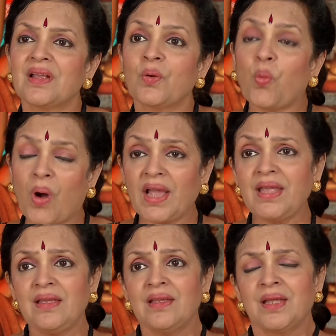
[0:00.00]

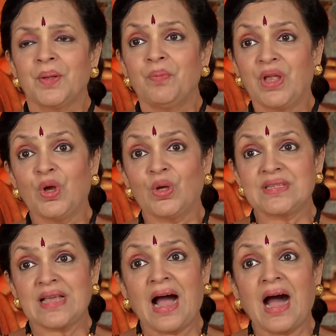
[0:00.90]
Why?
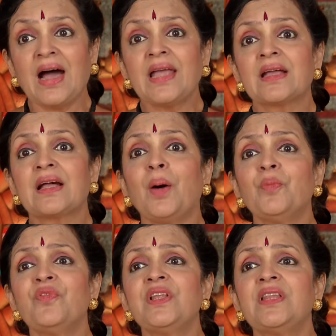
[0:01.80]
Because I
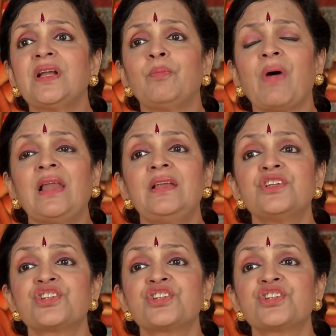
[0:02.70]
come with that balance